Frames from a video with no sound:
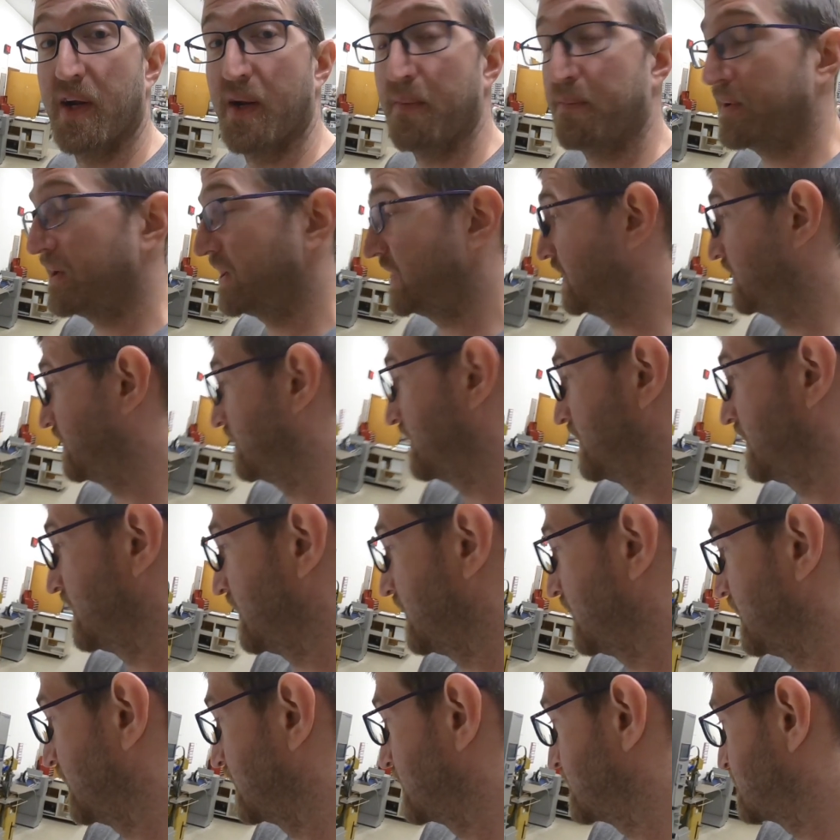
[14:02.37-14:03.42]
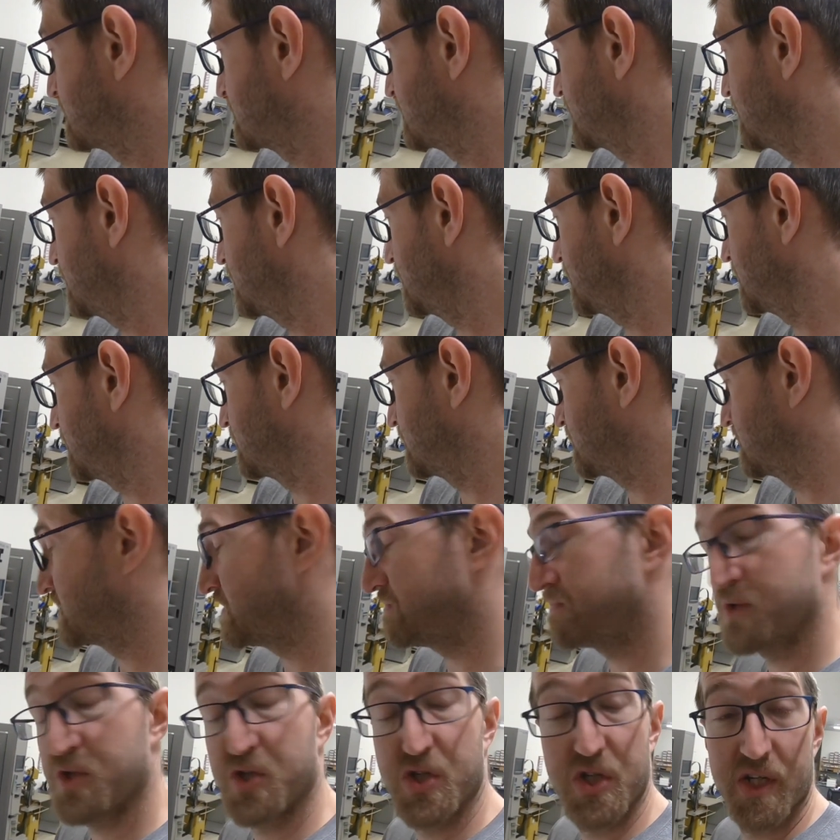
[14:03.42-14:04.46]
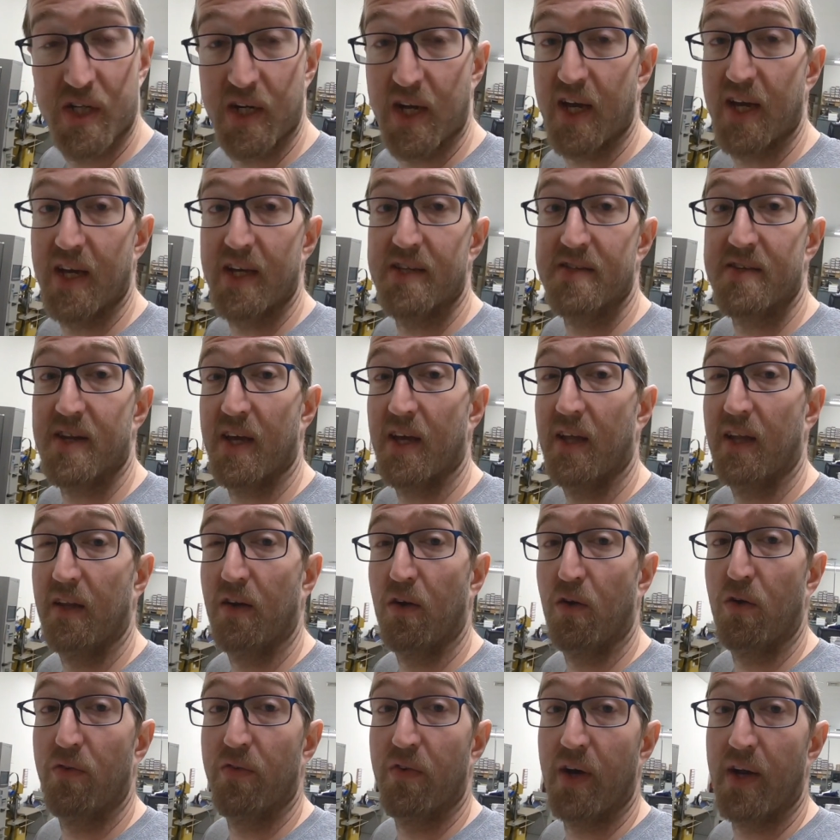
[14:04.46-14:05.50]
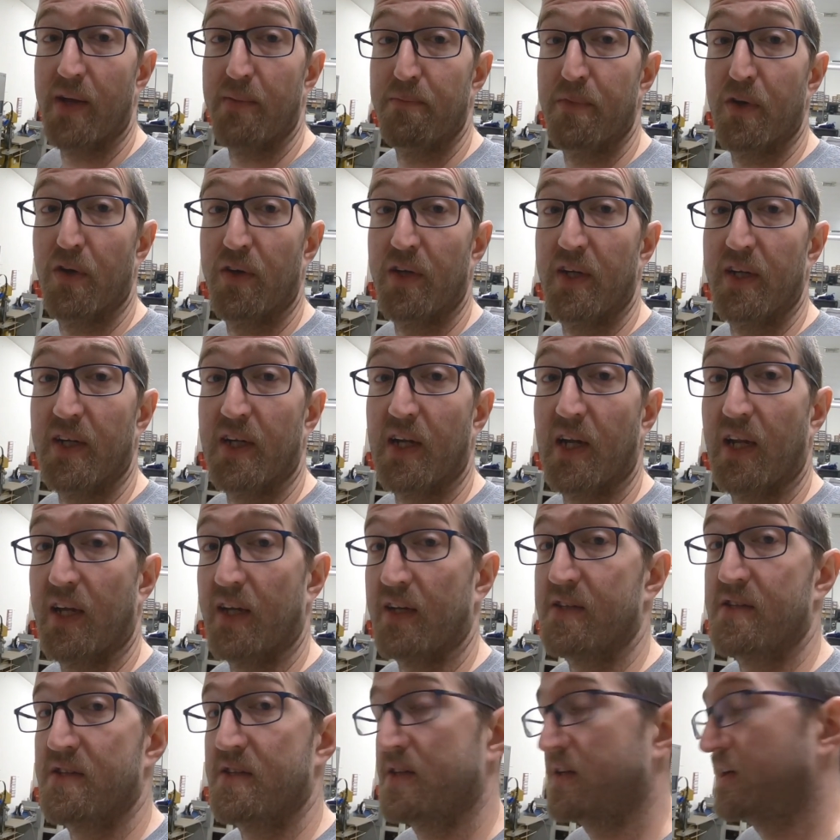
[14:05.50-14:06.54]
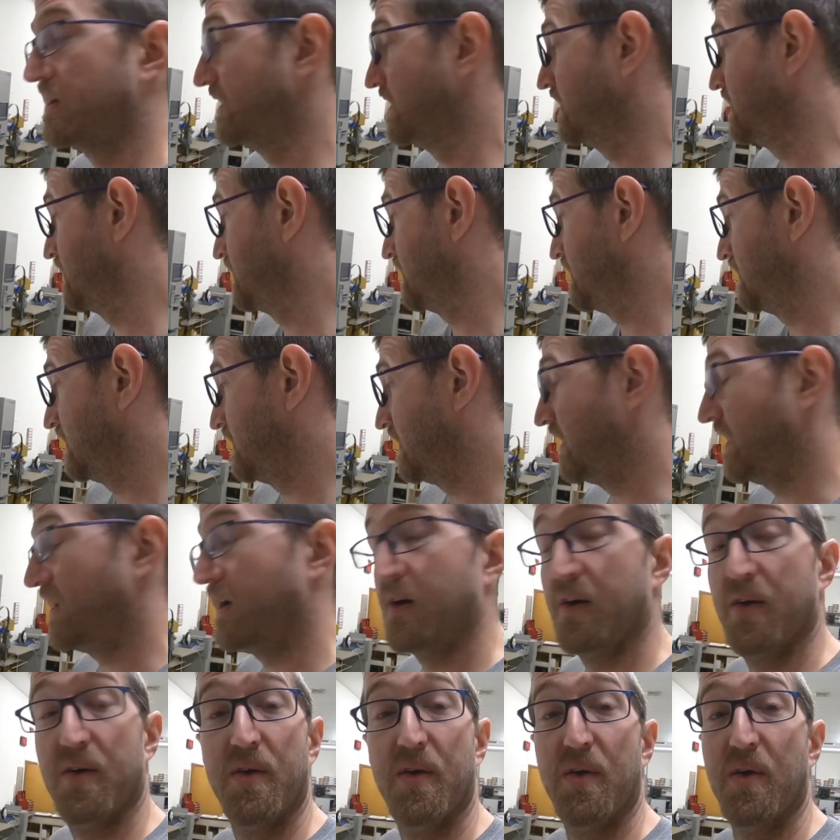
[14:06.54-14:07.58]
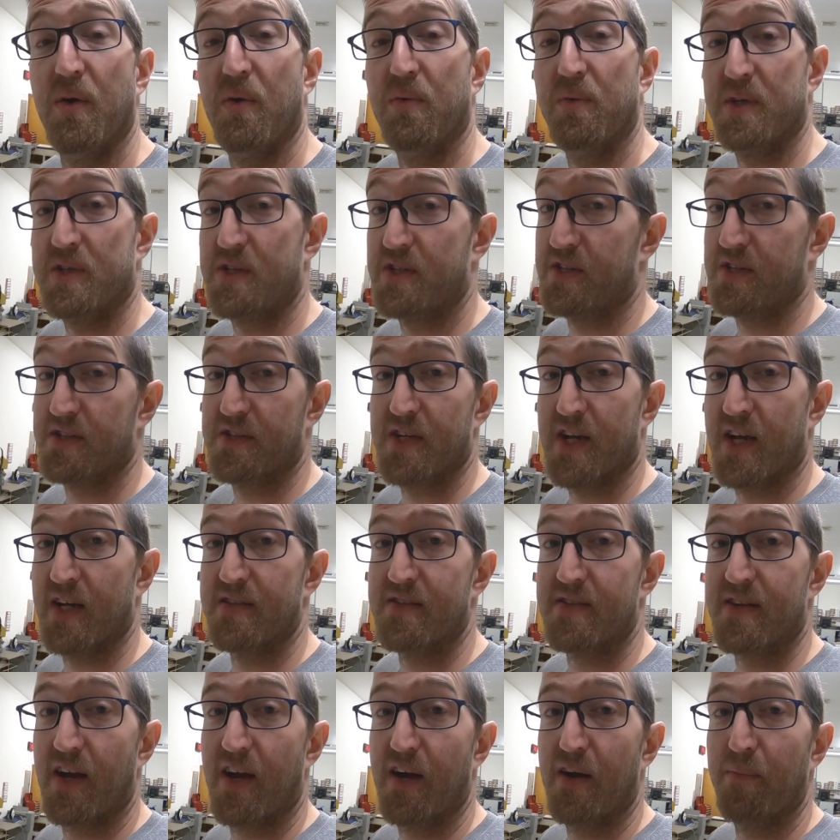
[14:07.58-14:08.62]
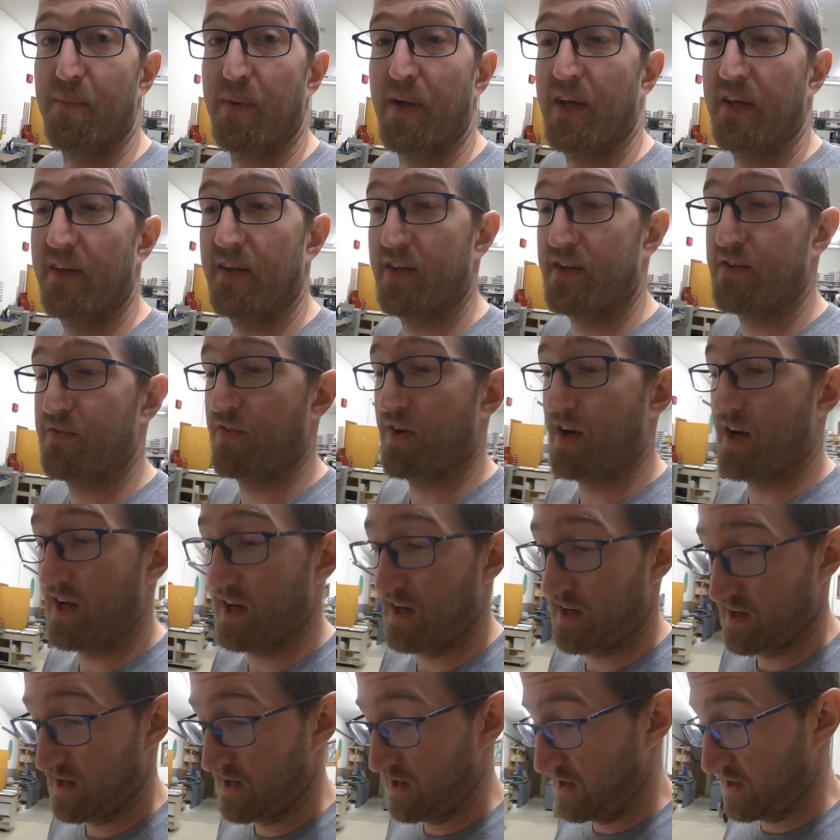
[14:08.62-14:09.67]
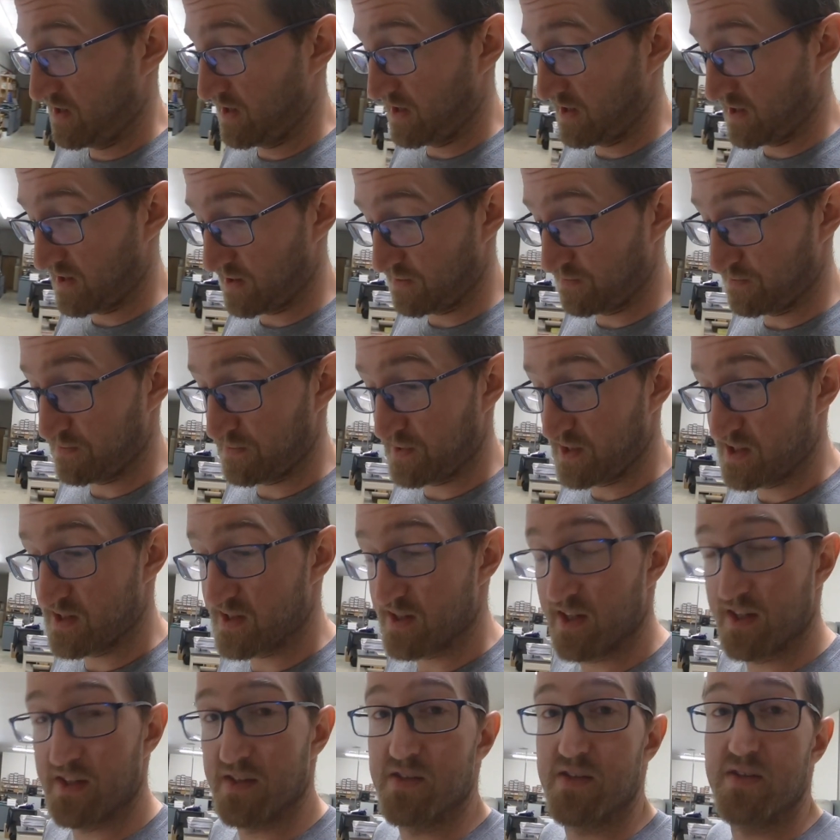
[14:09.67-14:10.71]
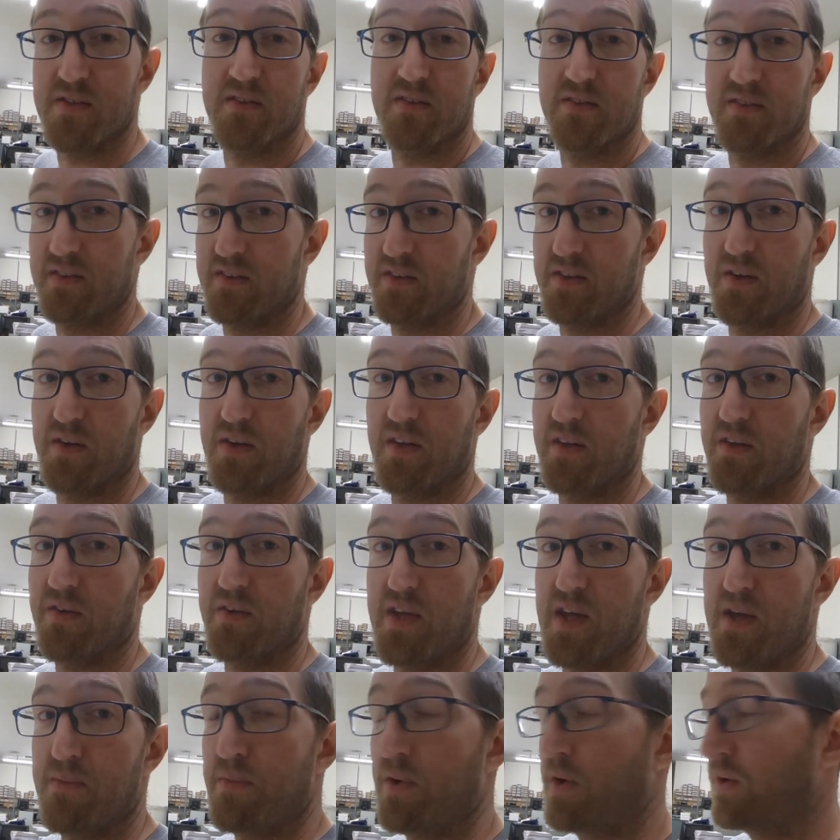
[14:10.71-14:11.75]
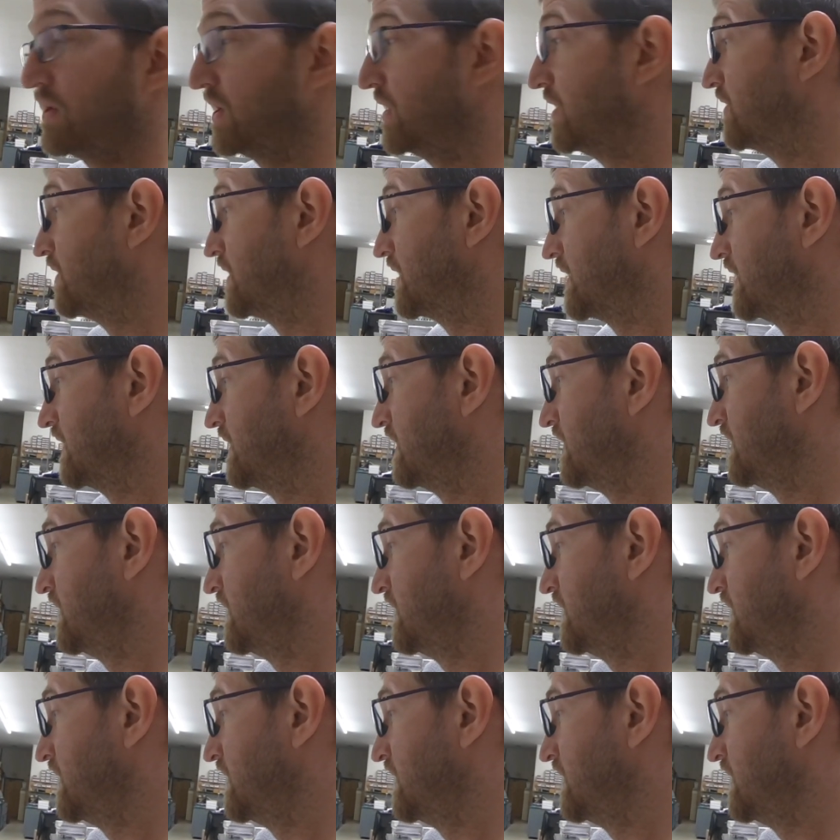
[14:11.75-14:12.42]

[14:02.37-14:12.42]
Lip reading: it up in here, and I see this machine has a little over 8 million clicks, which does not scare me. That's fine. These things, they'll keep on going.